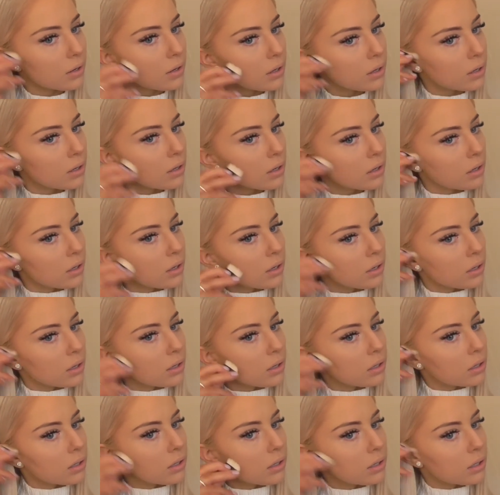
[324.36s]

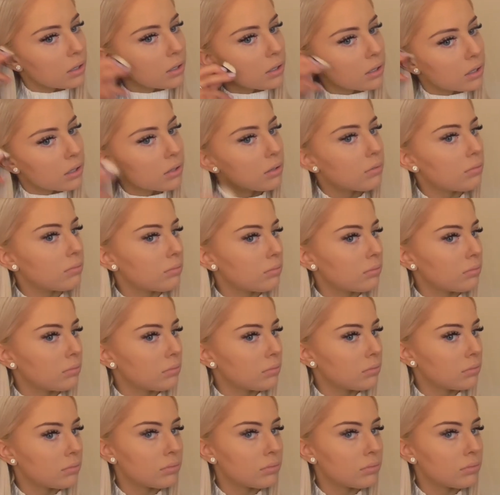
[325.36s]
Nobody speaks.